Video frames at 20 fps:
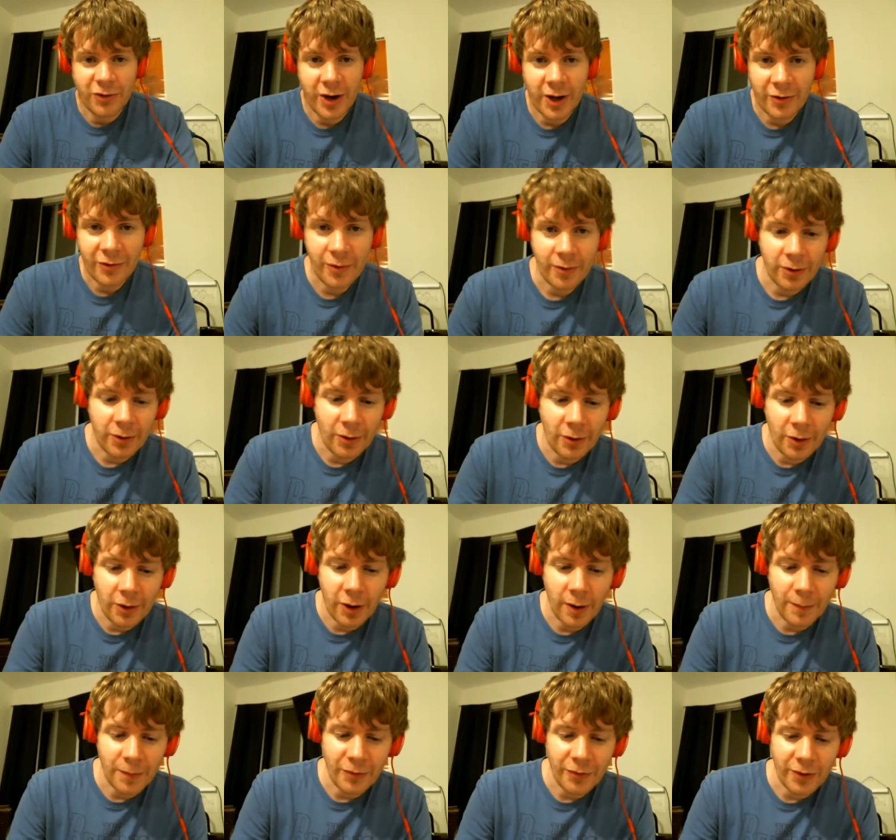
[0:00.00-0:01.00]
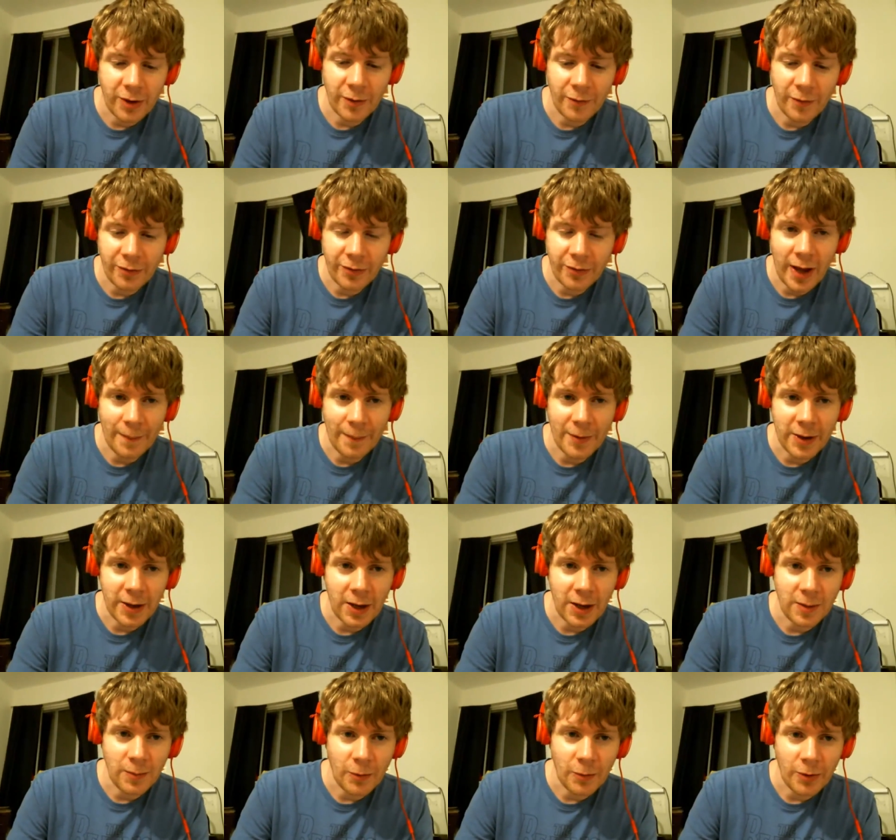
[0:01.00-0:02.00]
another chance. I'm going to look up and see if it's
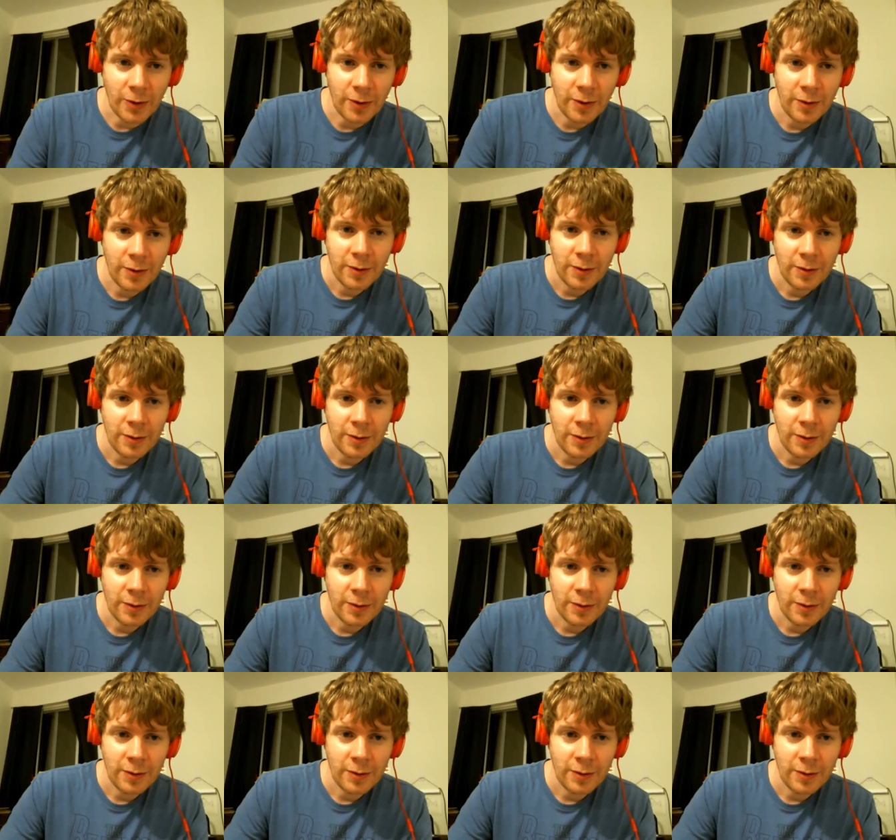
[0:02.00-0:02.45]
happening anymore.